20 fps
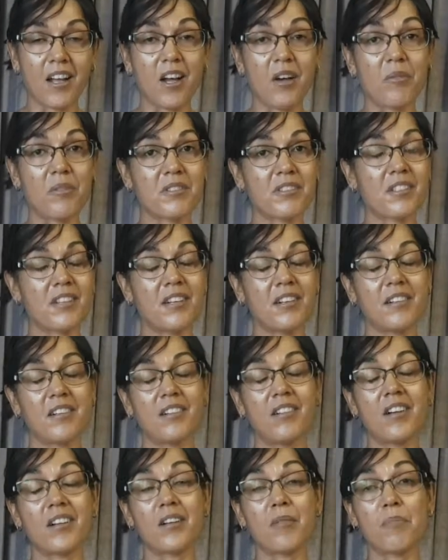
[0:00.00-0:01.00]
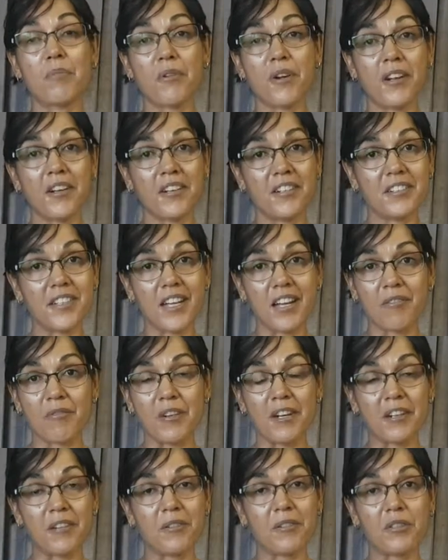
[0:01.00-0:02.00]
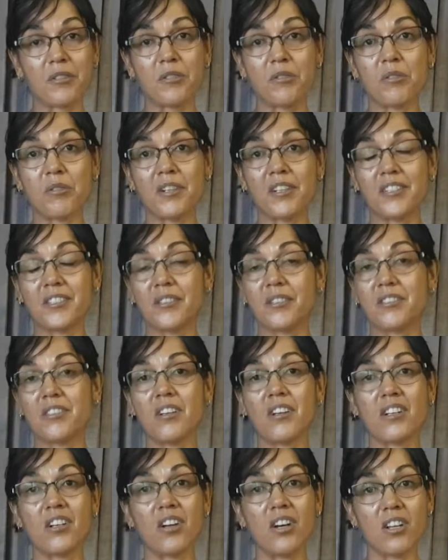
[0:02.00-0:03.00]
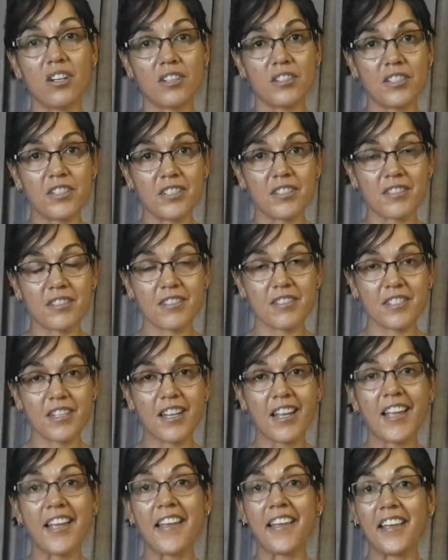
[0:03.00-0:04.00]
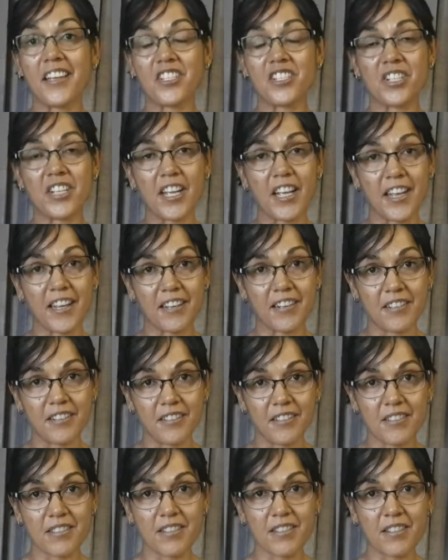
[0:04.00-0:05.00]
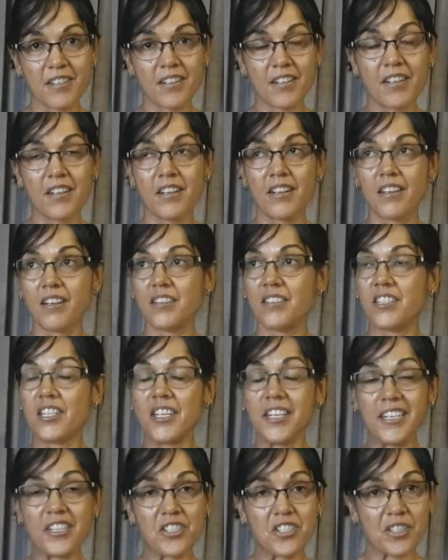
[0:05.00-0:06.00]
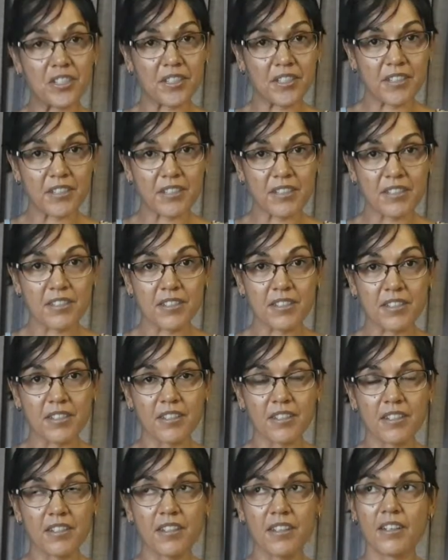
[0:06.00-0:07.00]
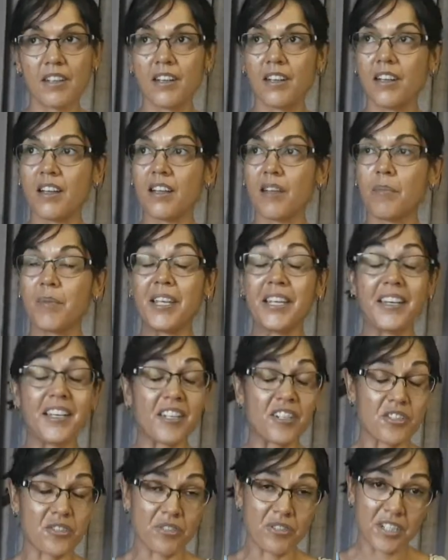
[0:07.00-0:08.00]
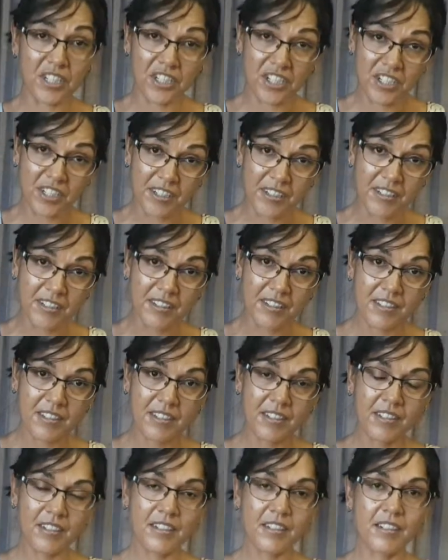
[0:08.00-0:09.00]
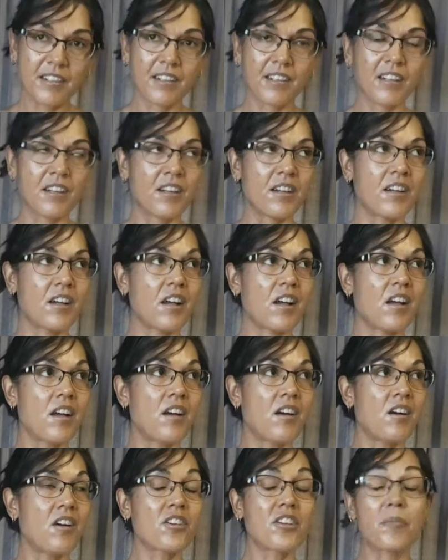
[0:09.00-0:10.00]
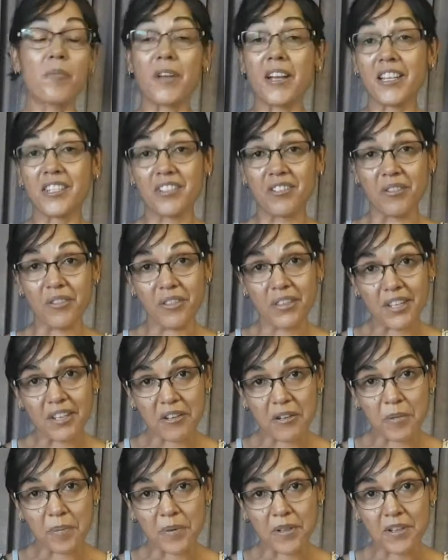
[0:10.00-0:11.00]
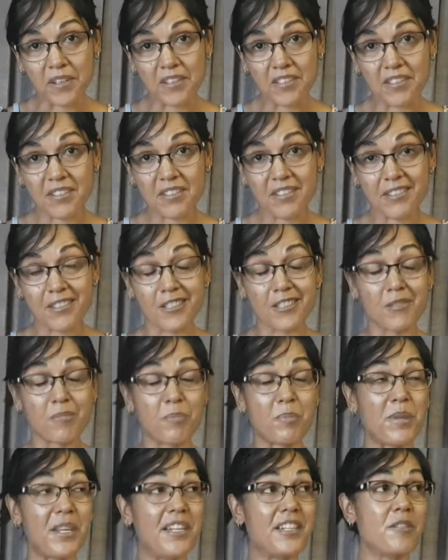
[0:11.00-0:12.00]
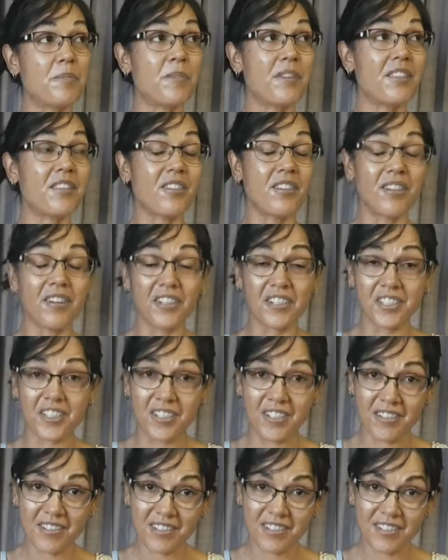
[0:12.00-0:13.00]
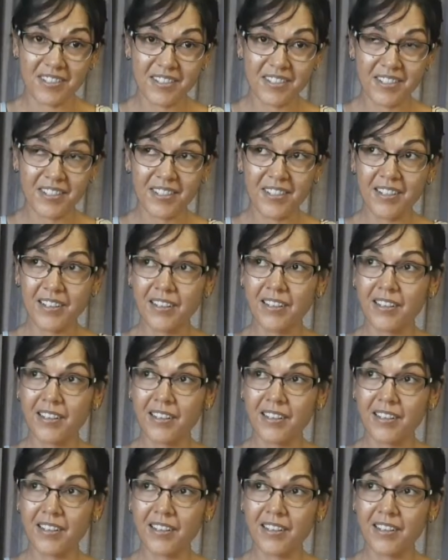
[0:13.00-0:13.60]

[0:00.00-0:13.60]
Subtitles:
I was sounding like a broken down record, talking to psychologists, educators, teachers, pediatricians, occupational therapists, speech pathologists,